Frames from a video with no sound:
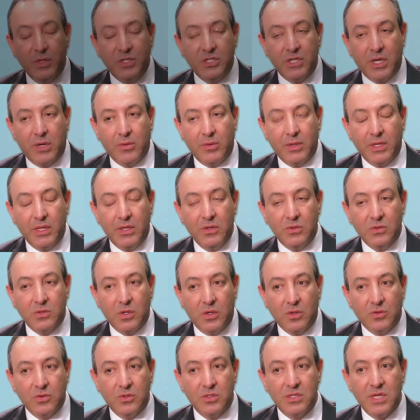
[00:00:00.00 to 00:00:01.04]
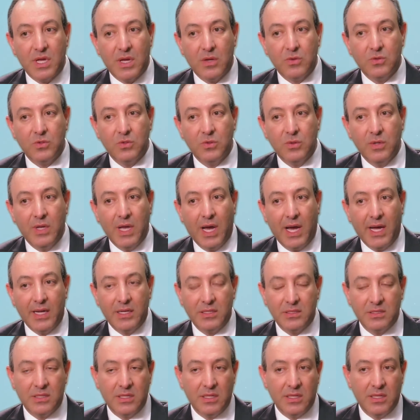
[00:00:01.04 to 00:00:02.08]
we generally use ultrasound to guide
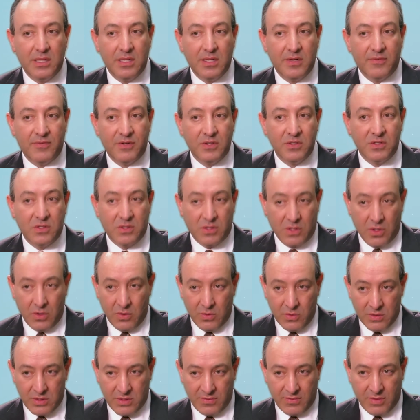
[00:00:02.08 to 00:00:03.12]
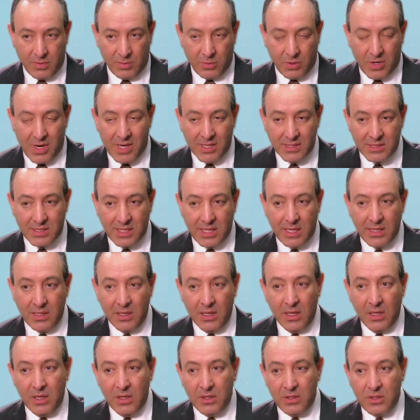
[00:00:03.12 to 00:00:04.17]
us to the different zones of the prostate
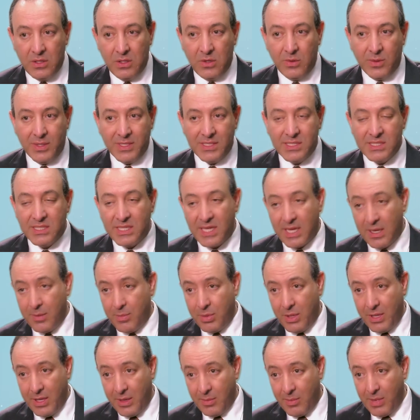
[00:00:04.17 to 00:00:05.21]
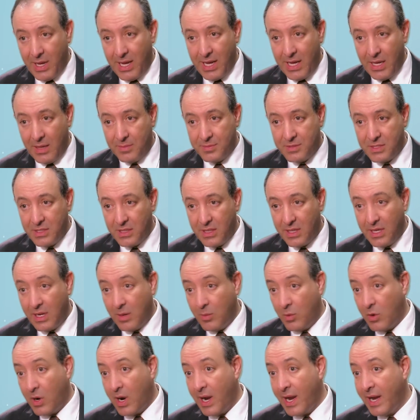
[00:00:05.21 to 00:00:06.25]
to do a sampling biopsy. The
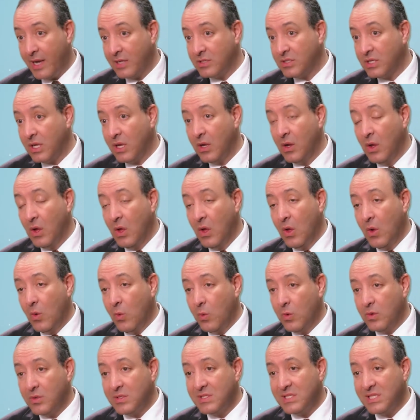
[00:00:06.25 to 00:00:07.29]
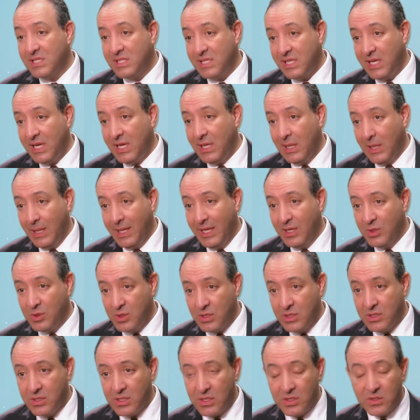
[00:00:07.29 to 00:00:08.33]
M R I actually will see
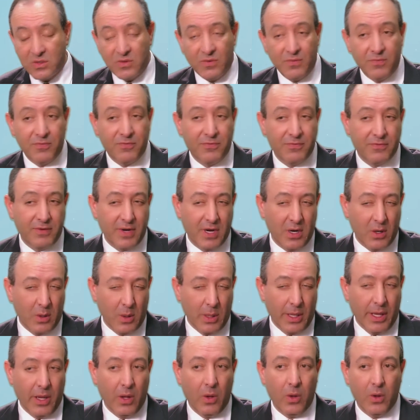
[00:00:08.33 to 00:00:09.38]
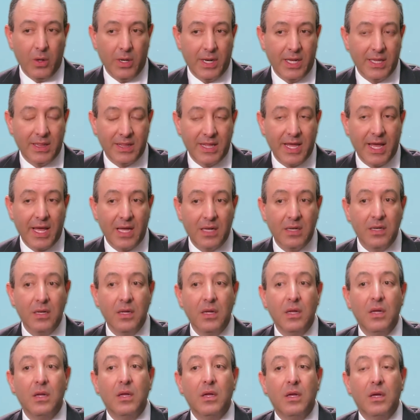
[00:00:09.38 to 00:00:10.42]
lesions. It's fairly good at that.
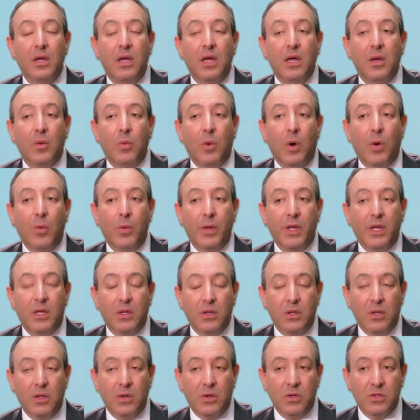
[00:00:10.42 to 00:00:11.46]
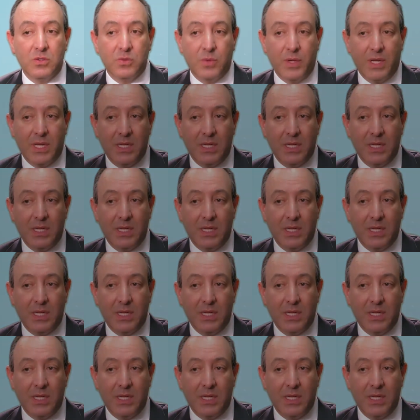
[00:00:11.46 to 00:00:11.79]
And what we can do is we